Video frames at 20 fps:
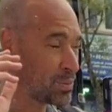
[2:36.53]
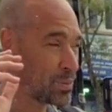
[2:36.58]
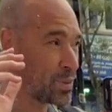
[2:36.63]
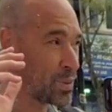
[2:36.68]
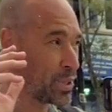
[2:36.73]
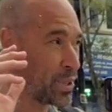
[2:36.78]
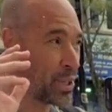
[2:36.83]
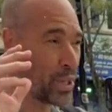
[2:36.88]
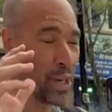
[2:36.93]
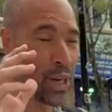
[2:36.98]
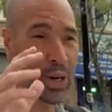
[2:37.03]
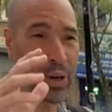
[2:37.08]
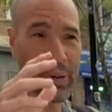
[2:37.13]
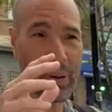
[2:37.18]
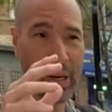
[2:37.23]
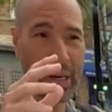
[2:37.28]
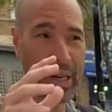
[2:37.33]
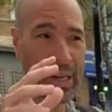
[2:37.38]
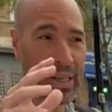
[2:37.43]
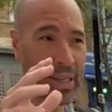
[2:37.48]
you know,
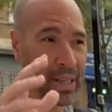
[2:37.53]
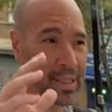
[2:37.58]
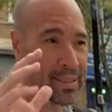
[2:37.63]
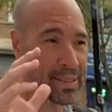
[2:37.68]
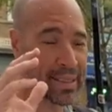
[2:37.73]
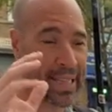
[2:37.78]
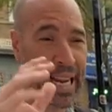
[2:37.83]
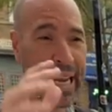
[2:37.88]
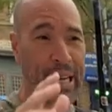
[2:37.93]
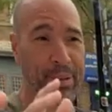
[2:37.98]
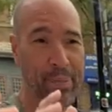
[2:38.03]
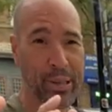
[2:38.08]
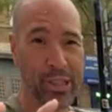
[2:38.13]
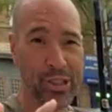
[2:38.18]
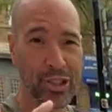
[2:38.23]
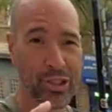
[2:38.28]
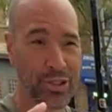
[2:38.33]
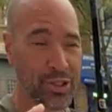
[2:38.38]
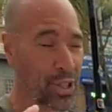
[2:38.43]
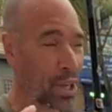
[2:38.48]
a, a
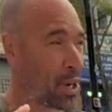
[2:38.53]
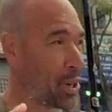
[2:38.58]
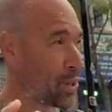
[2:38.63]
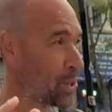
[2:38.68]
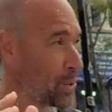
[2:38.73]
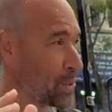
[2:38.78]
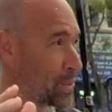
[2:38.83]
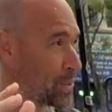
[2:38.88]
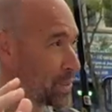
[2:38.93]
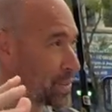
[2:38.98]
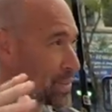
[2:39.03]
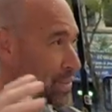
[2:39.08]
damaged soul,